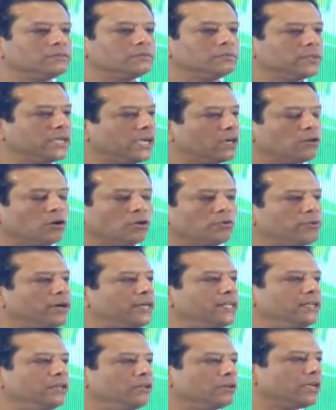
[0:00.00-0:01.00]
we are
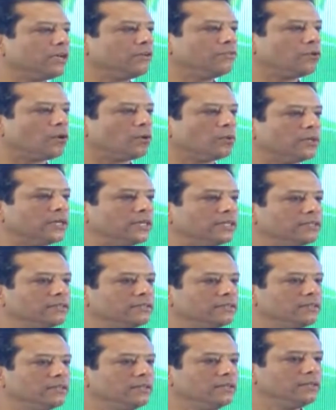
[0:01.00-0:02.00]
already looking forward.
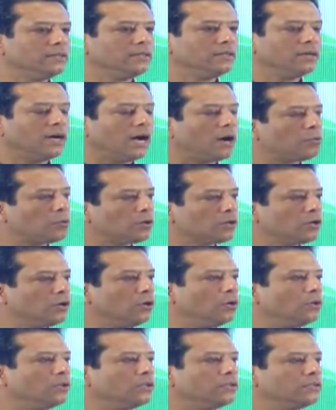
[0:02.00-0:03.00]
Our
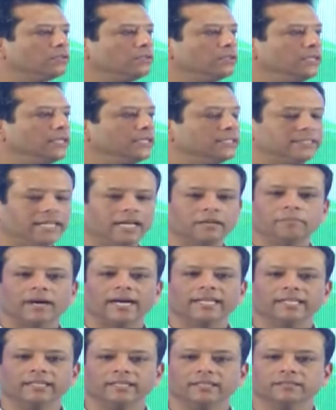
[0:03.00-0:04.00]
goal is that
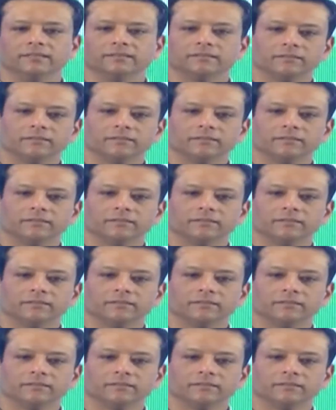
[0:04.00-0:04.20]
by the